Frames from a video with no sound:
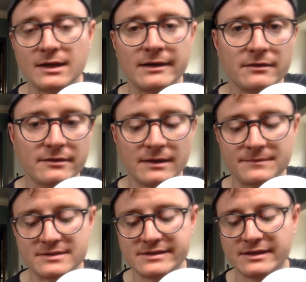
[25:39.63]
I look up
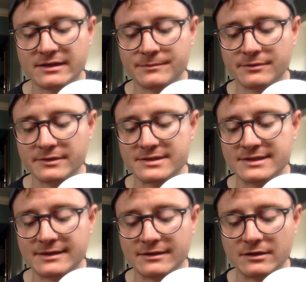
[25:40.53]
to see Kimberly
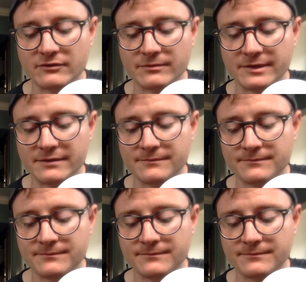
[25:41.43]
standing over me.